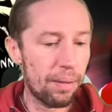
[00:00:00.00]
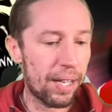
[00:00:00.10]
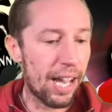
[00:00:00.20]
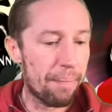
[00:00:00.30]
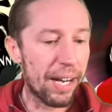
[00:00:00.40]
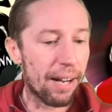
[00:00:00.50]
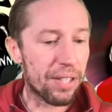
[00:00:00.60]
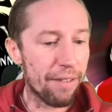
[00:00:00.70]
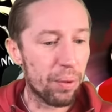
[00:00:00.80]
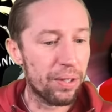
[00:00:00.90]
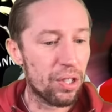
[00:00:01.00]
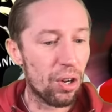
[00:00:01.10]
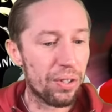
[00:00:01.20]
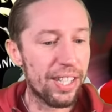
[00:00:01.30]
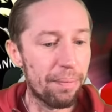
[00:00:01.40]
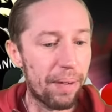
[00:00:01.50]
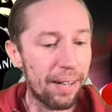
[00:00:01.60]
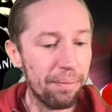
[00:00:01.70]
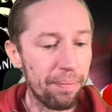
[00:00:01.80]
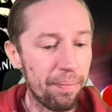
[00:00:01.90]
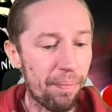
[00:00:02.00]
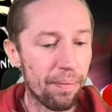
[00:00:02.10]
But yeah, big up to everyone who's locked in, man.